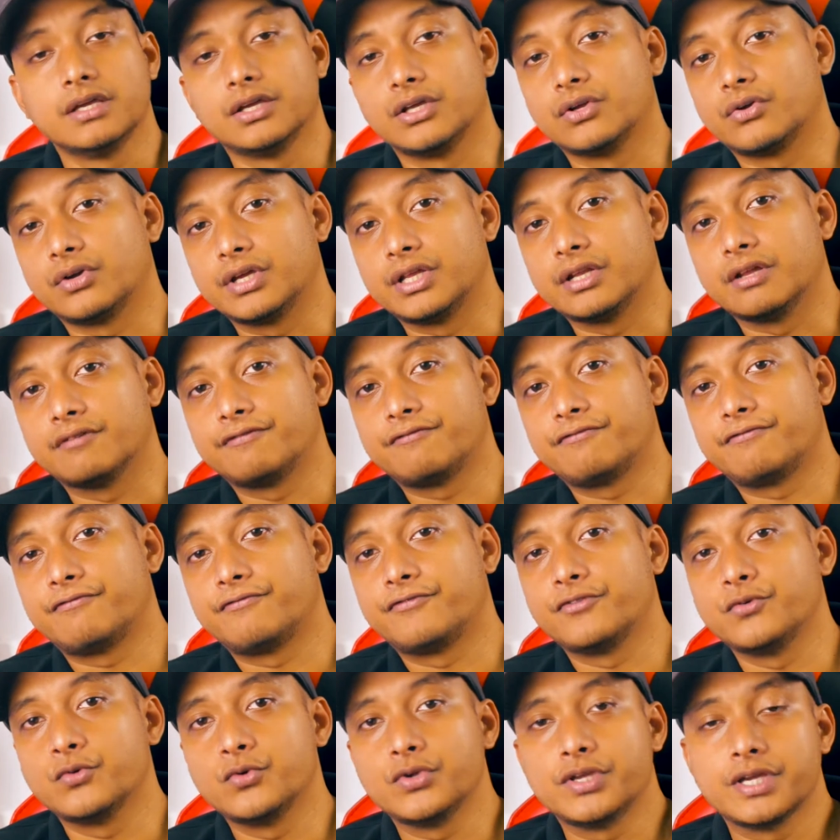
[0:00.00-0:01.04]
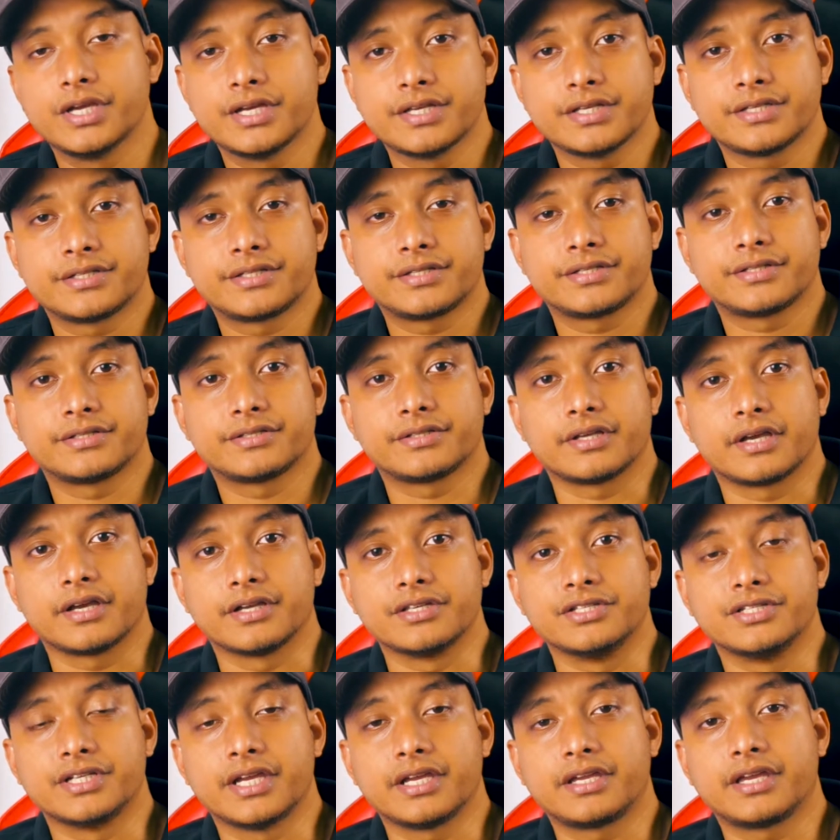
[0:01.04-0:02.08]
In a few years,
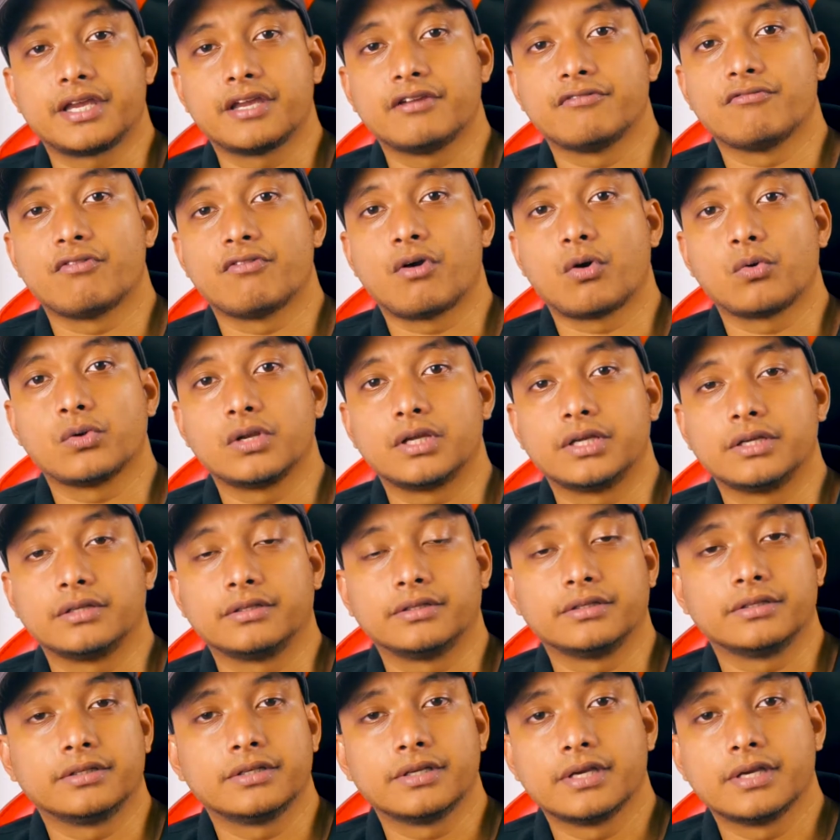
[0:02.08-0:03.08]
J.K. Rowling,